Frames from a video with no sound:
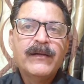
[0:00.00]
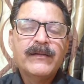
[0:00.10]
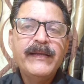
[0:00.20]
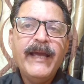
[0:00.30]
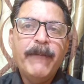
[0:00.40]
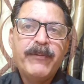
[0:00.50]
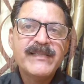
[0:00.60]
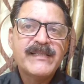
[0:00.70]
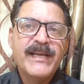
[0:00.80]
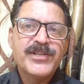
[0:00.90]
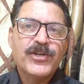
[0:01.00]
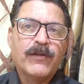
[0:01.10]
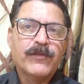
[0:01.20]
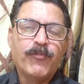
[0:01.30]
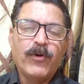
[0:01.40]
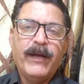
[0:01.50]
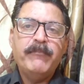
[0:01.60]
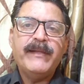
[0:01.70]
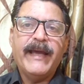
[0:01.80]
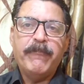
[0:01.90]
the appreciation of the
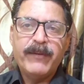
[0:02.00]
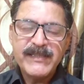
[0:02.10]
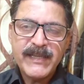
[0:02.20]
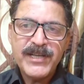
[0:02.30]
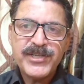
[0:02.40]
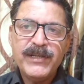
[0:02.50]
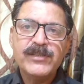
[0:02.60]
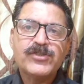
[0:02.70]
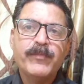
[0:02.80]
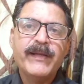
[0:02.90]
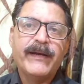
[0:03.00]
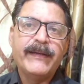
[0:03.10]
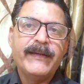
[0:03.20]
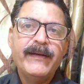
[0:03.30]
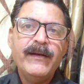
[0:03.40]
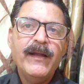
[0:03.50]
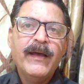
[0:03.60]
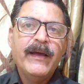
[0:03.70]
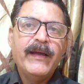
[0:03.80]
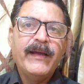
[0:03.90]
poem. The appreciation is to be written
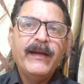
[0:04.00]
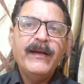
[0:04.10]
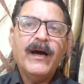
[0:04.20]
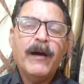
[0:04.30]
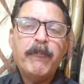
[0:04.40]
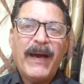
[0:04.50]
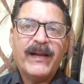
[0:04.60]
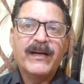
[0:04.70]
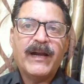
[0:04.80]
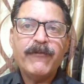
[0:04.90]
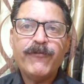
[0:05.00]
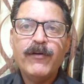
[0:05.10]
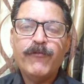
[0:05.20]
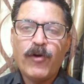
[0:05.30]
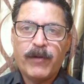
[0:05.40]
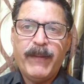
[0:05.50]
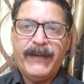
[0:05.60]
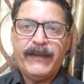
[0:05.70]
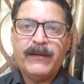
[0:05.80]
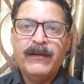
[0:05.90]
in a paragraph
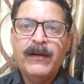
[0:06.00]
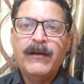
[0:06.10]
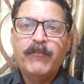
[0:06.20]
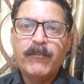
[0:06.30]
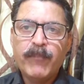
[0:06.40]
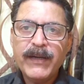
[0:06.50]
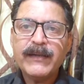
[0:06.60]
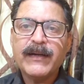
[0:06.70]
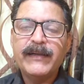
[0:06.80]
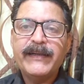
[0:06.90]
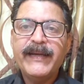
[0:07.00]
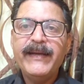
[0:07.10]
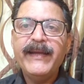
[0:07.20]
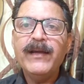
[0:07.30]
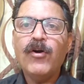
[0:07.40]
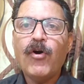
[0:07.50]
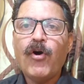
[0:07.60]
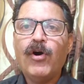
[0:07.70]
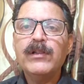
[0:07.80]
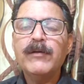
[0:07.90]
format, but containing
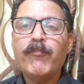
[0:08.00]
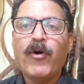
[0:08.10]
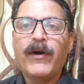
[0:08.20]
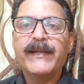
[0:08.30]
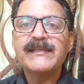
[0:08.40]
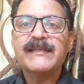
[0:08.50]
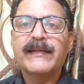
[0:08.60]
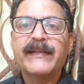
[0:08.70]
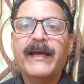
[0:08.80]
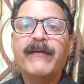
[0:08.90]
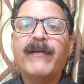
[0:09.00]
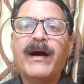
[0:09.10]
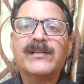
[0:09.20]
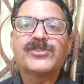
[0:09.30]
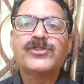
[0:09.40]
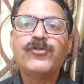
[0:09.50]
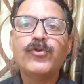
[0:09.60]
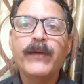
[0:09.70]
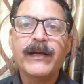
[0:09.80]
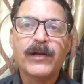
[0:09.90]
all the points that they have asked you
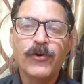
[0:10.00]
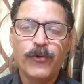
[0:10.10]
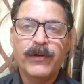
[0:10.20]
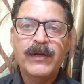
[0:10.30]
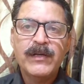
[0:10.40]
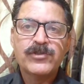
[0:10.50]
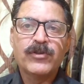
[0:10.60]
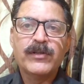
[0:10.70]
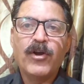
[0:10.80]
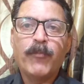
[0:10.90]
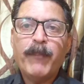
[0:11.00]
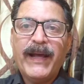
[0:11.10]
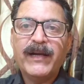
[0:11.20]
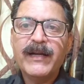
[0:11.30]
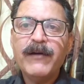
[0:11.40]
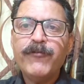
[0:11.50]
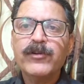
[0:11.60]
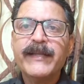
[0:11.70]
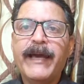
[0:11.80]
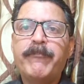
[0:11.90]
to include. So your paragraph
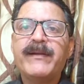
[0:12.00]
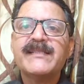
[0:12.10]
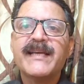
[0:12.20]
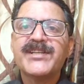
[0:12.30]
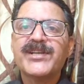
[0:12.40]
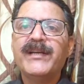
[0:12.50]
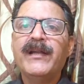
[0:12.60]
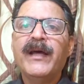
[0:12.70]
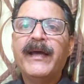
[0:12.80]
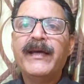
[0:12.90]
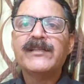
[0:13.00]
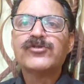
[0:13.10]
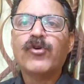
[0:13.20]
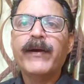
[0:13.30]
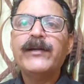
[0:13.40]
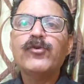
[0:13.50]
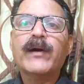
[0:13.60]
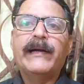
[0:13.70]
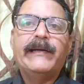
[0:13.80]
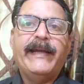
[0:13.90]
on the appreciation is going to
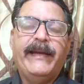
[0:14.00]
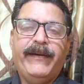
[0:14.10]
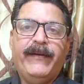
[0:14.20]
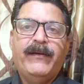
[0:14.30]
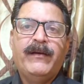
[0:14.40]
contain